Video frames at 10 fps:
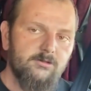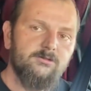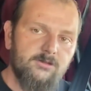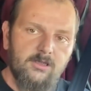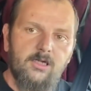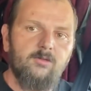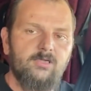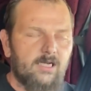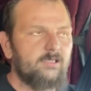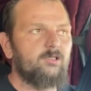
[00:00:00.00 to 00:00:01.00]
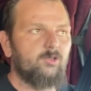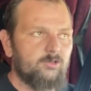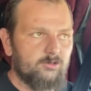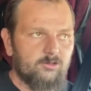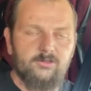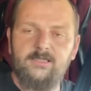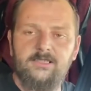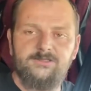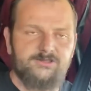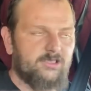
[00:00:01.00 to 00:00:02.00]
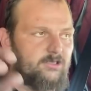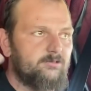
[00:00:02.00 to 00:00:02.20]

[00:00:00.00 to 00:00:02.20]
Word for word: you know, kind of going a little easy.